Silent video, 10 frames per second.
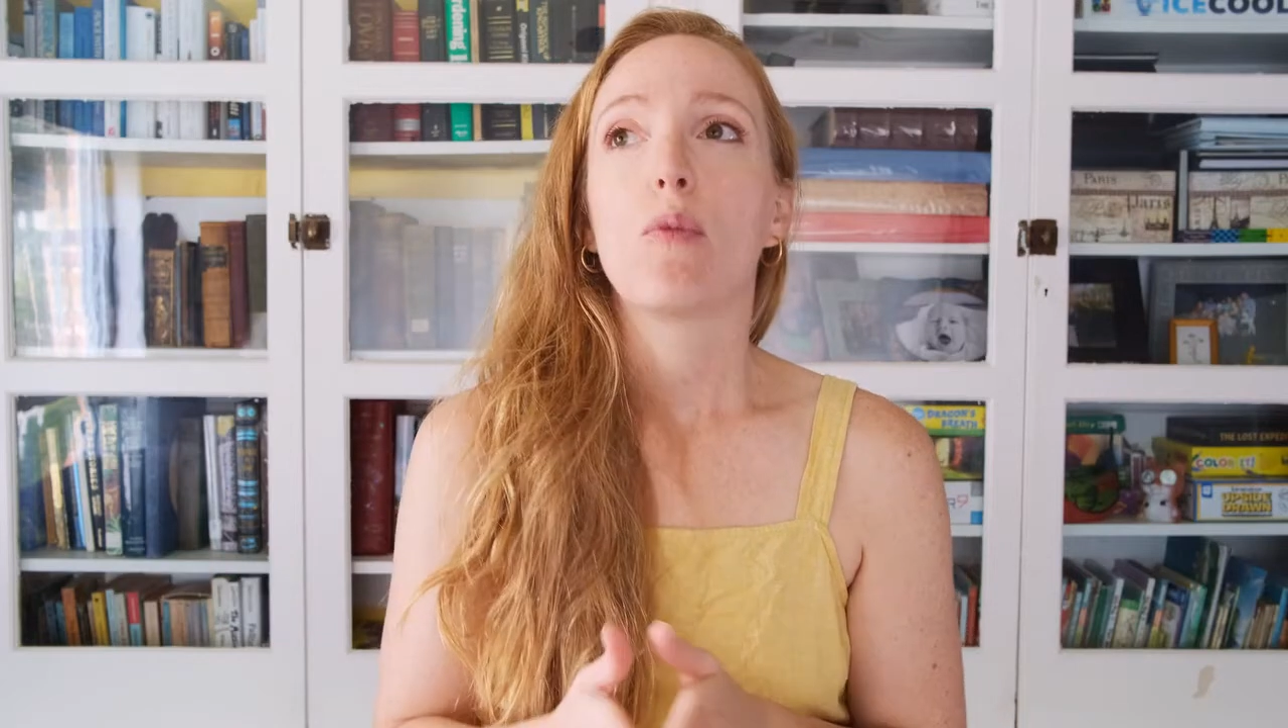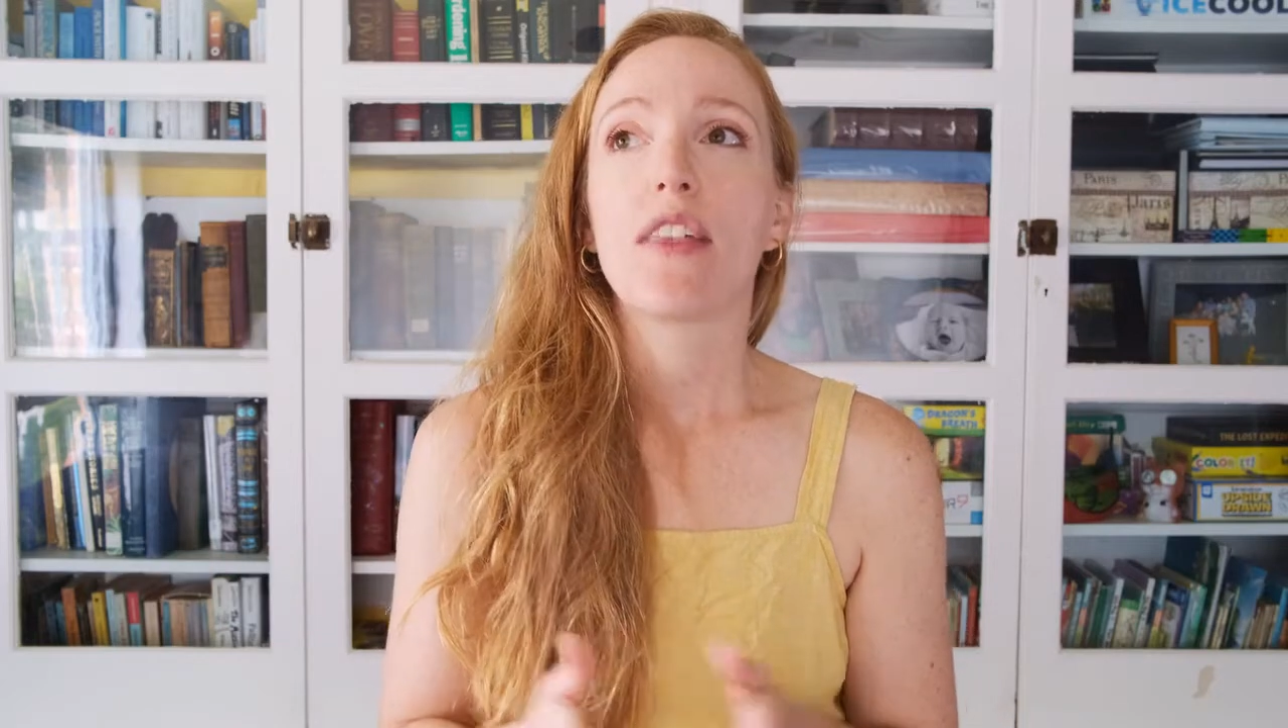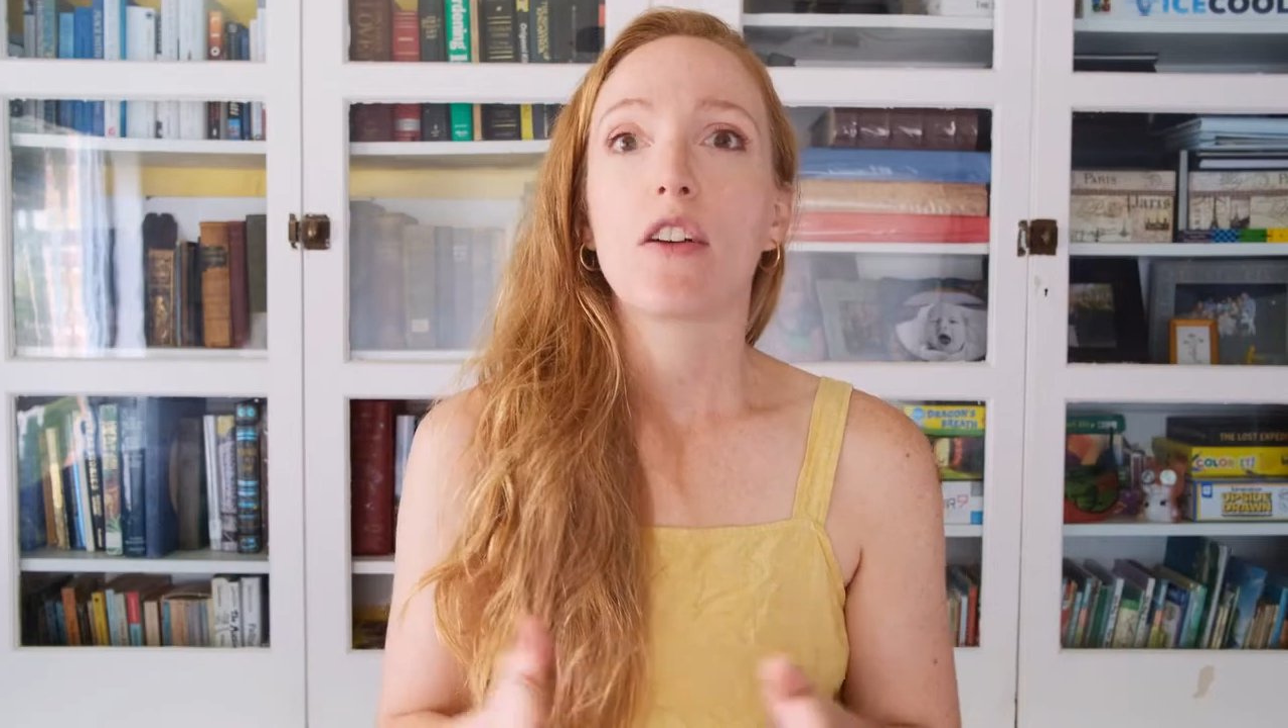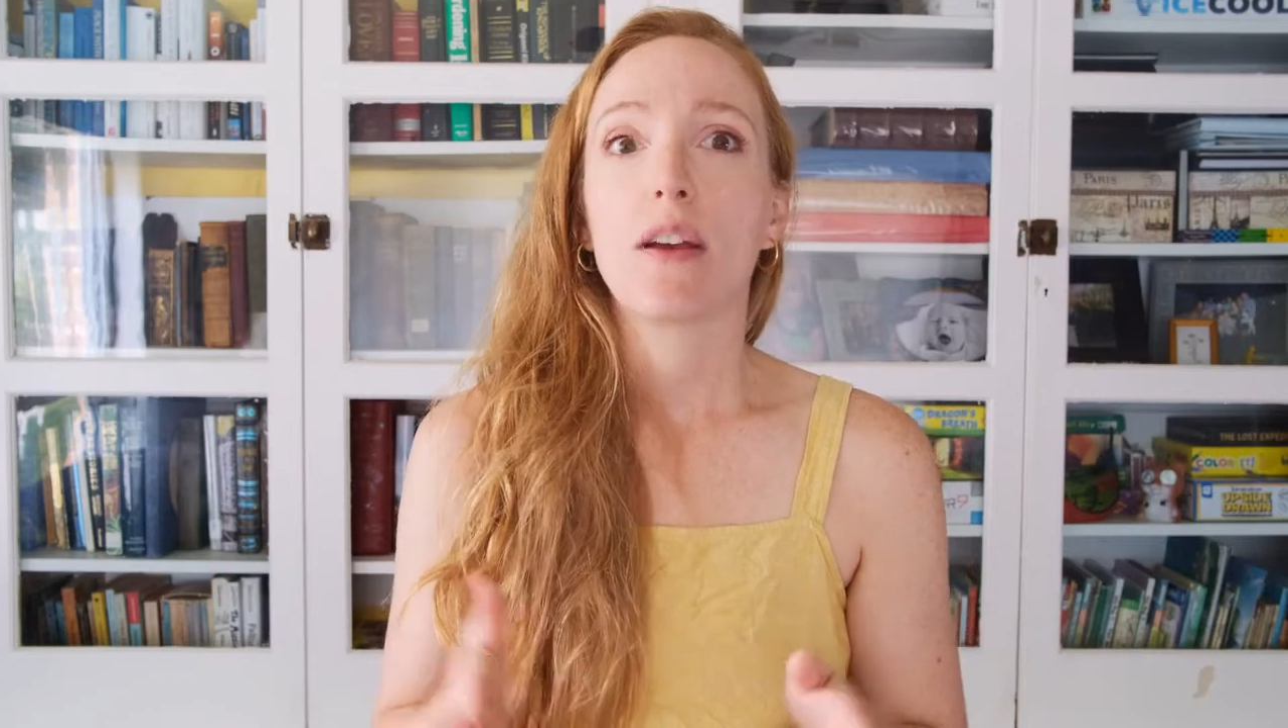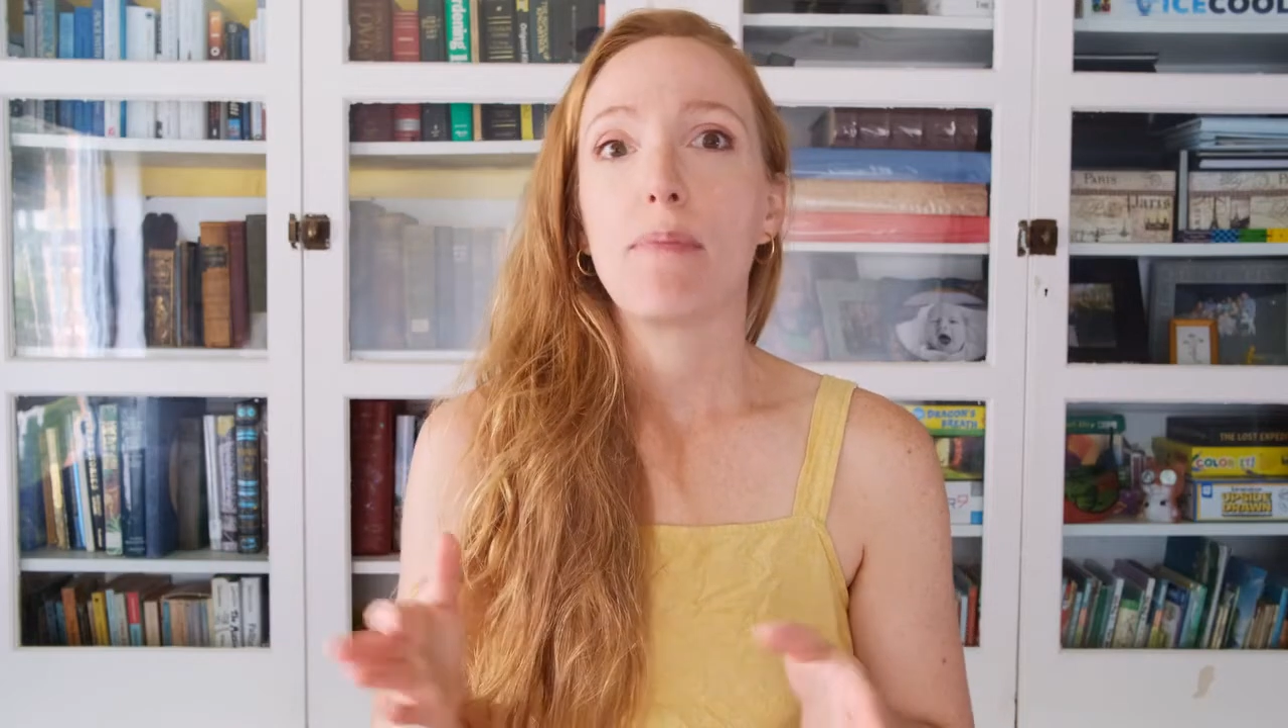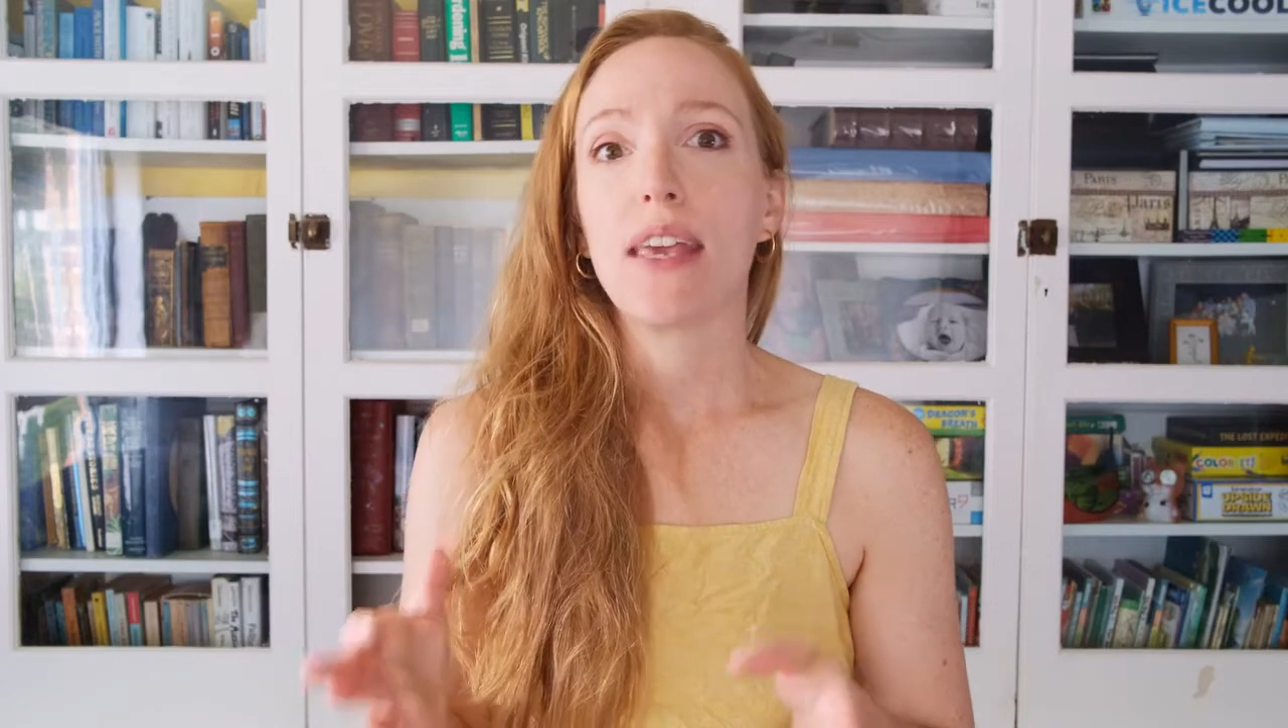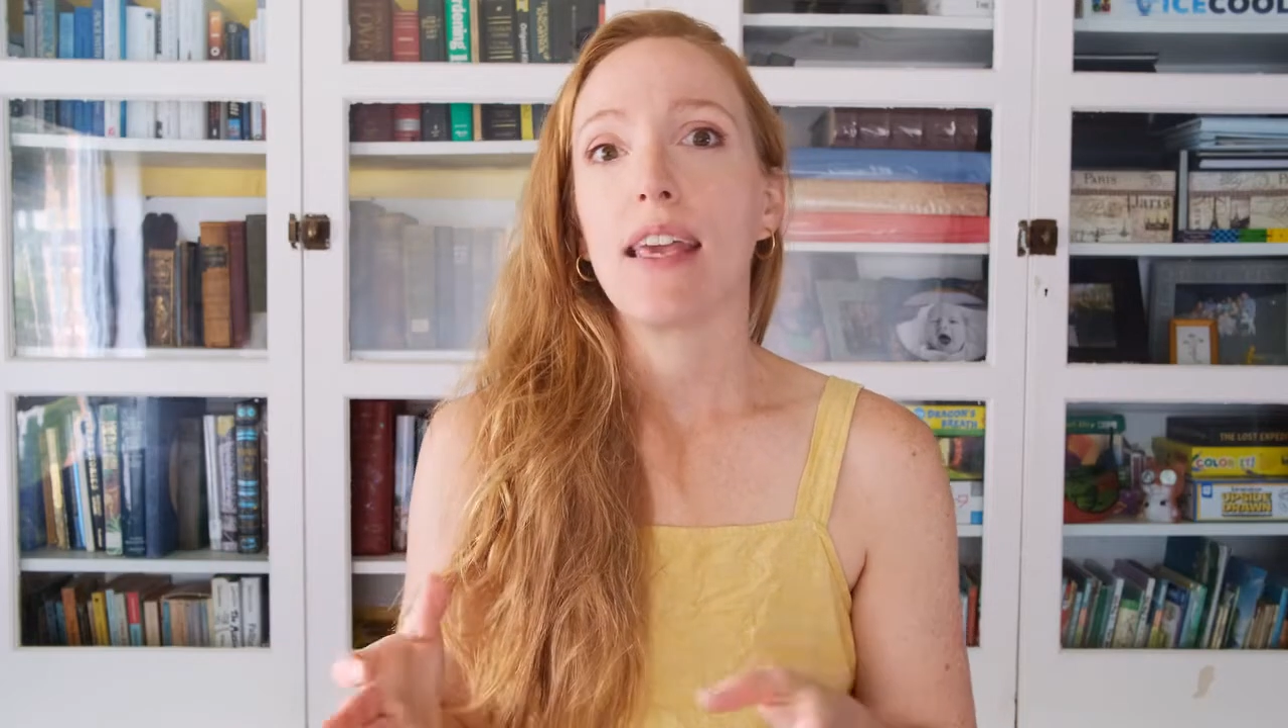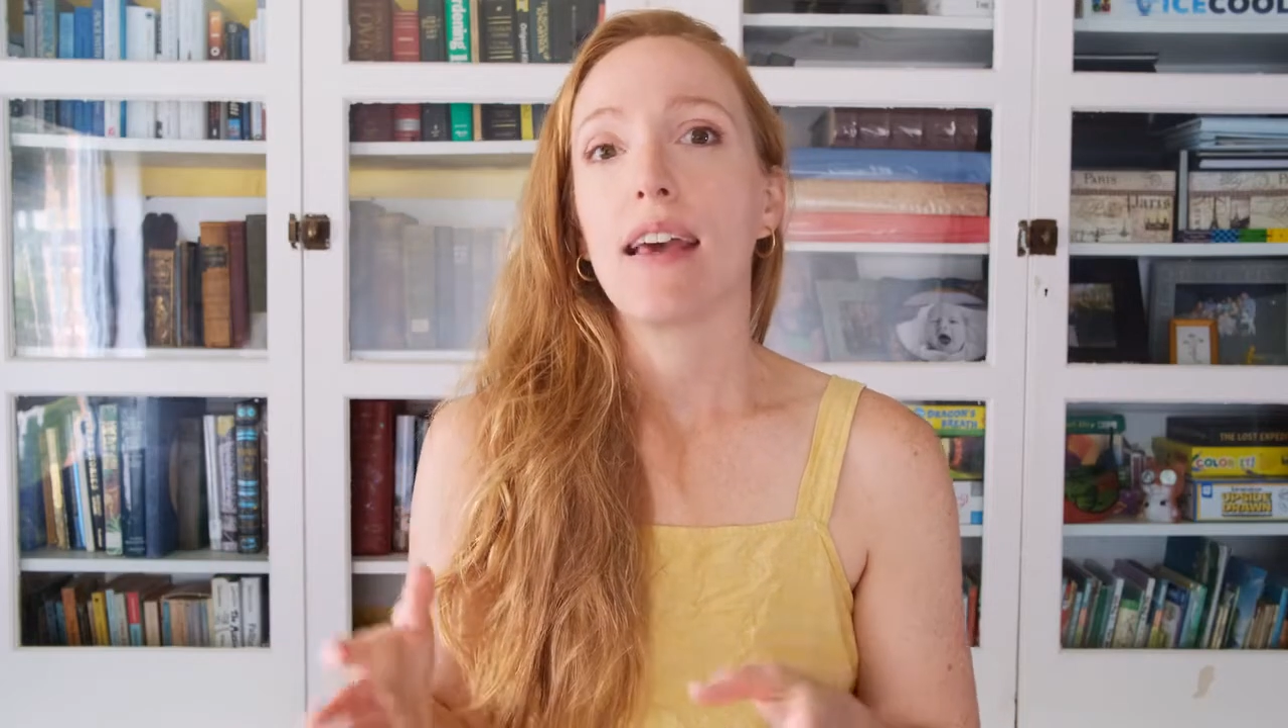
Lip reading: whether it be